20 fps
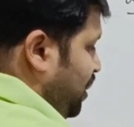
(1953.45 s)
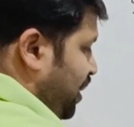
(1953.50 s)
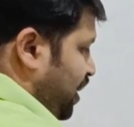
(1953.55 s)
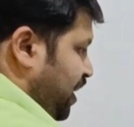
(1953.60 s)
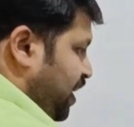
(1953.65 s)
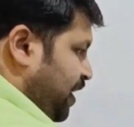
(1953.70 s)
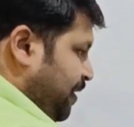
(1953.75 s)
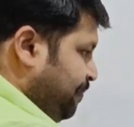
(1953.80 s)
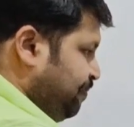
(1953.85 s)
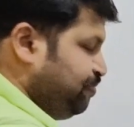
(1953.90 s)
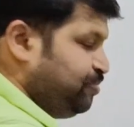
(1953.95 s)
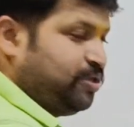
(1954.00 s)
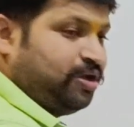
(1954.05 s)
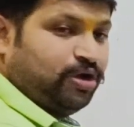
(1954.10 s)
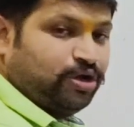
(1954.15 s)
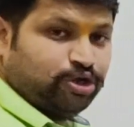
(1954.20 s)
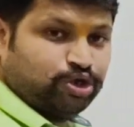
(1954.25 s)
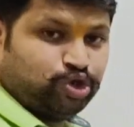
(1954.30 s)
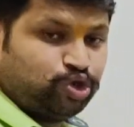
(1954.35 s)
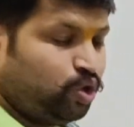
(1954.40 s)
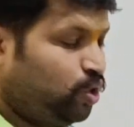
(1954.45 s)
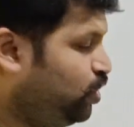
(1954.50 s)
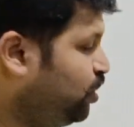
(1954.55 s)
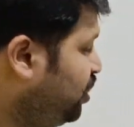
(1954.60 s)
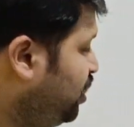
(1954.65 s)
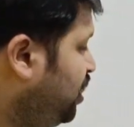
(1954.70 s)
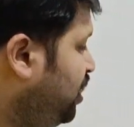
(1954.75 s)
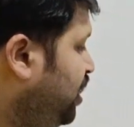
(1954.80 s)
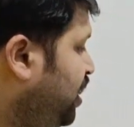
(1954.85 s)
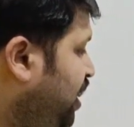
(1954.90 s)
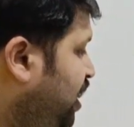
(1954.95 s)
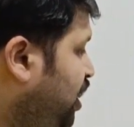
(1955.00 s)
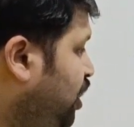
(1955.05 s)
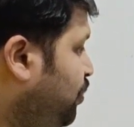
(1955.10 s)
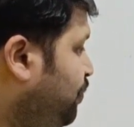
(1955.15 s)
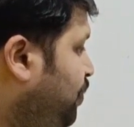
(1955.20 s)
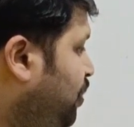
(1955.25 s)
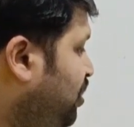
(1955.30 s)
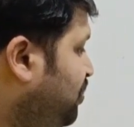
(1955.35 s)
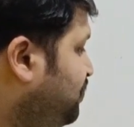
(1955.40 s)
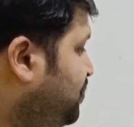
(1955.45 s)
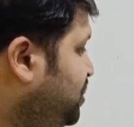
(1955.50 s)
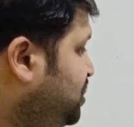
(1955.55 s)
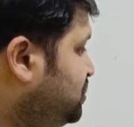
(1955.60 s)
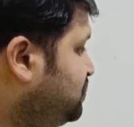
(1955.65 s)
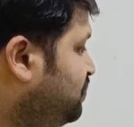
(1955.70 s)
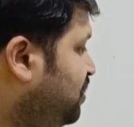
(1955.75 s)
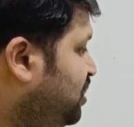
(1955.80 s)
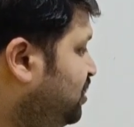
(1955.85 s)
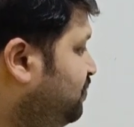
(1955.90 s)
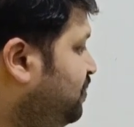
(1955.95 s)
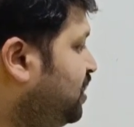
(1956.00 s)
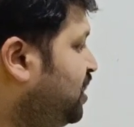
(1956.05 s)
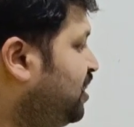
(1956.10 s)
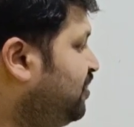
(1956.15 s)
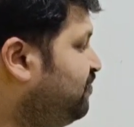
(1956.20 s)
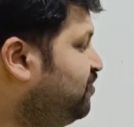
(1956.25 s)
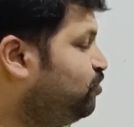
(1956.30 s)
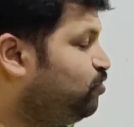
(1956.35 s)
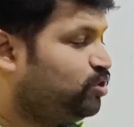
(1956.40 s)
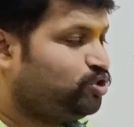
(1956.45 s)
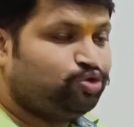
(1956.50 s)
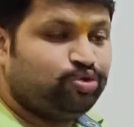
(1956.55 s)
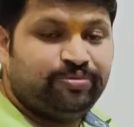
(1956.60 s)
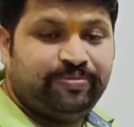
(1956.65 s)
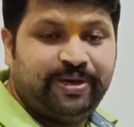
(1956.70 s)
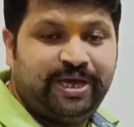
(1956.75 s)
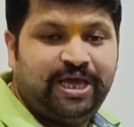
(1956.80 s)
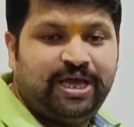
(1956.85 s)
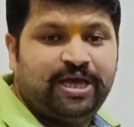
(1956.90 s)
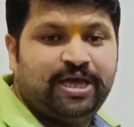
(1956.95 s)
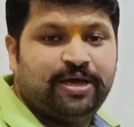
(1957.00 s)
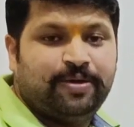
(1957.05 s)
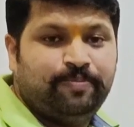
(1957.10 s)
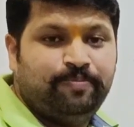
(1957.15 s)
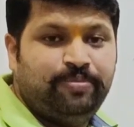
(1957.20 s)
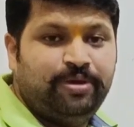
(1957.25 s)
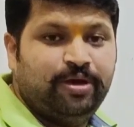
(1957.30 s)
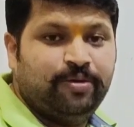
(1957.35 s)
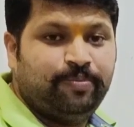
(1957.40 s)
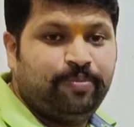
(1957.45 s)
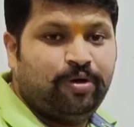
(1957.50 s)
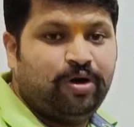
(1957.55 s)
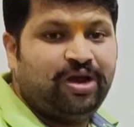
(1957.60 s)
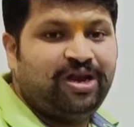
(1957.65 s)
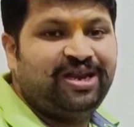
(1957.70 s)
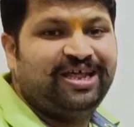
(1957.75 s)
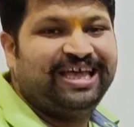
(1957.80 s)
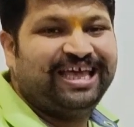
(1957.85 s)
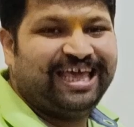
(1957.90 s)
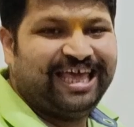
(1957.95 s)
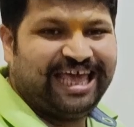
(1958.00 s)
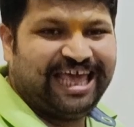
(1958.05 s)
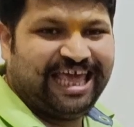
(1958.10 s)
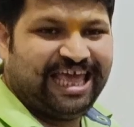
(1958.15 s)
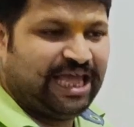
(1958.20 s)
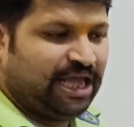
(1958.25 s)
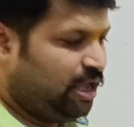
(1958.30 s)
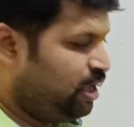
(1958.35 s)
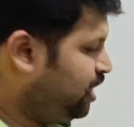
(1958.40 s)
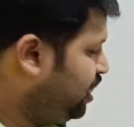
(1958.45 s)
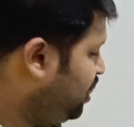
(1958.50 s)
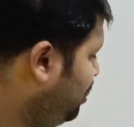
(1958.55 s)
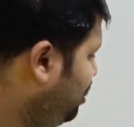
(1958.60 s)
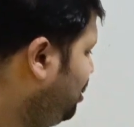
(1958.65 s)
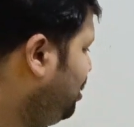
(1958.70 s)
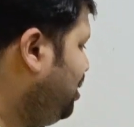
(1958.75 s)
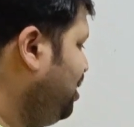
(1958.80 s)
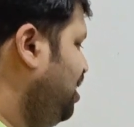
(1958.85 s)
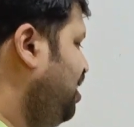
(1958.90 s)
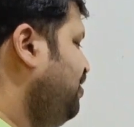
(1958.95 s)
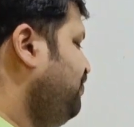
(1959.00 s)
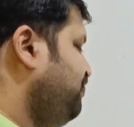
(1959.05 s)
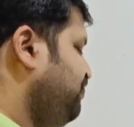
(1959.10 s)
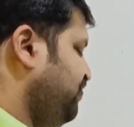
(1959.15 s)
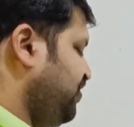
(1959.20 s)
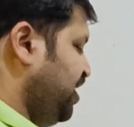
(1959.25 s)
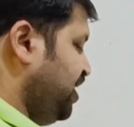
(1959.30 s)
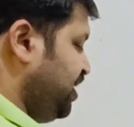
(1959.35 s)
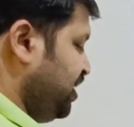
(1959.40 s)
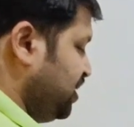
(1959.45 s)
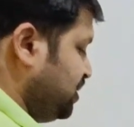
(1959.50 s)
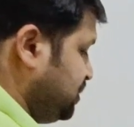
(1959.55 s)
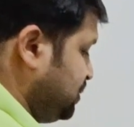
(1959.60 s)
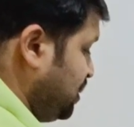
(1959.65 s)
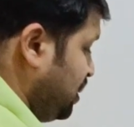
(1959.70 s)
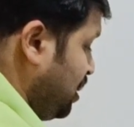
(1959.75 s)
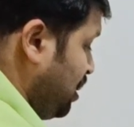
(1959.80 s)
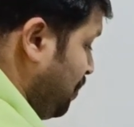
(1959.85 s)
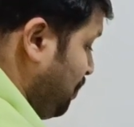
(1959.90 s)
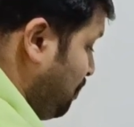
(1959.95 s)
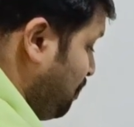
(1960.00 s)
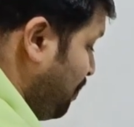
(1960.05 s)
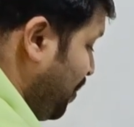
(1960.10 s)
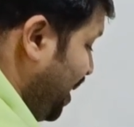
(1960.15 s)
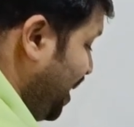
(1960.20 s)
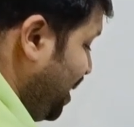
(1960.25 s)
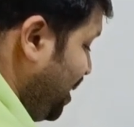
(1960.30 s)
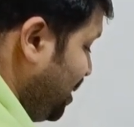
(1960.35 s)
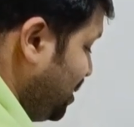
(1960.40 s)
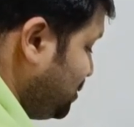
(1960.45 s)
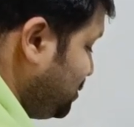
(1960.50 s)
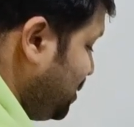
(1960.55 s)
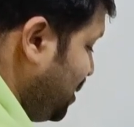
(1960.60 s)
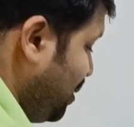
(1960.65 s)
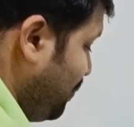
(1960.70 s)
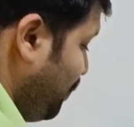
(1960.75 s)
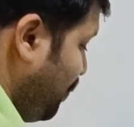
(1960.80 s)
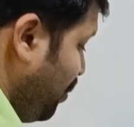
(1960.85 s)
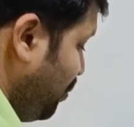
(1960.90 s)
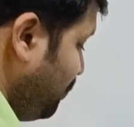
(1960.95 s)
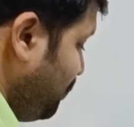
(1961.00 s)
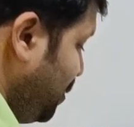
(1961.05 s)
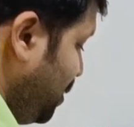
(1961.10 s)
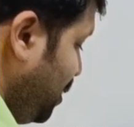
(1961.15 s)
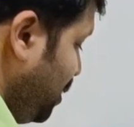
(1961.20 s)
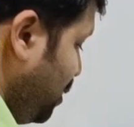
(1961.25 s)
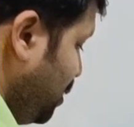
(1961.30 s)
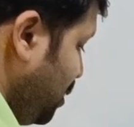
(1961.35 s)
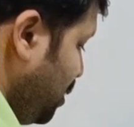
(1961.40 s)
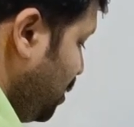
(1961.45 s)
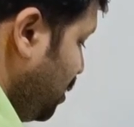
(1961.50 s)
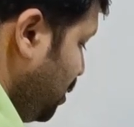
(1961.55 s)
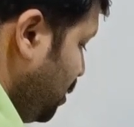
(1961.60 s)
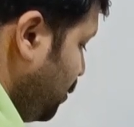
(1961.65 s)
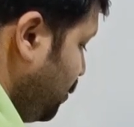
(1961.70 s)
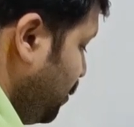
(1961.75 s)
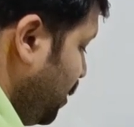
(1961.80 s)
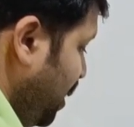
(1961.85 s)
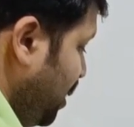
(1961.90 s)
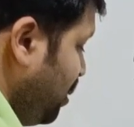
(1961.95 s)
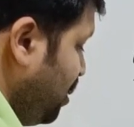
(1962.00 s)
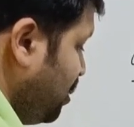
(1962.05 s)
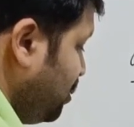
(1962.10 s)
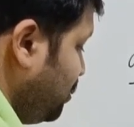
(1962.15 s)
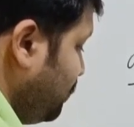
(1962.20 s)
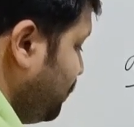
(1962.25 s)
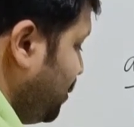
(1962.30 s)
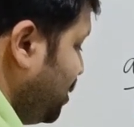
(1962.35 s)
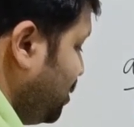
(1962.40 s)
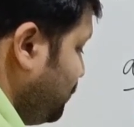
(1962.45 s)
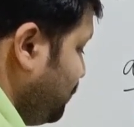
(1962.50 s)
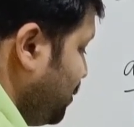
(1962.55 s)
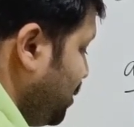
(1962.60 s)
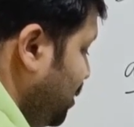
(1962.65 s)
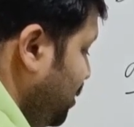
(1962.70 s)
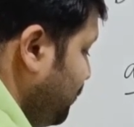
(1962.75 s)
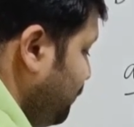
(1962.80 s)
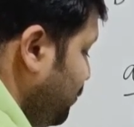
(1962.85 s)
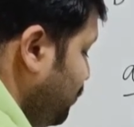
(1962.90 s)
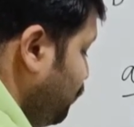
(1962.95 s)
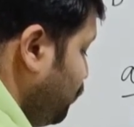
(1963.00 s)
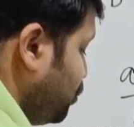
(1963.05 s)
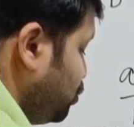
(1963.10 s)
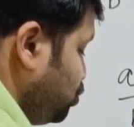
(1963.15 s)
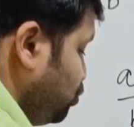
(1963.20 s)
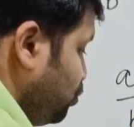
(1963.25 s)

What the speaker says: A. So A upon B's multiplicative inverse would be B upon A. If it is minus A upon B, then the multiplicative inverse would